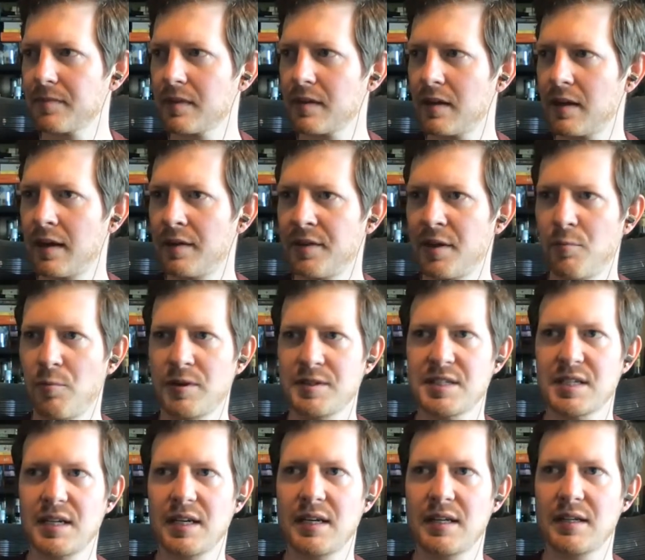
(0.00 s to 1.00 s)
And then once
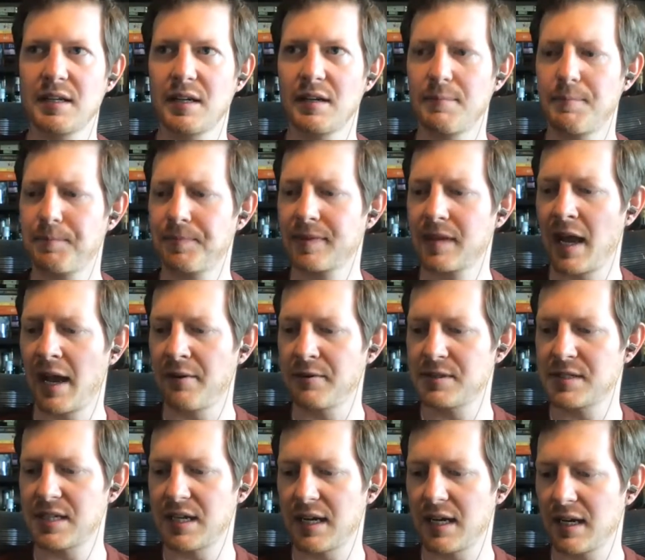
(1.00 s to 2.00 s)
again, I would
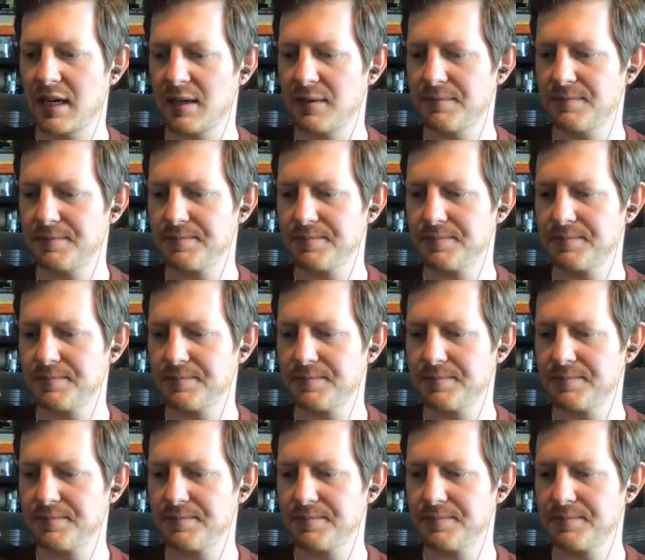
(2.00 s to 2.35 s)
say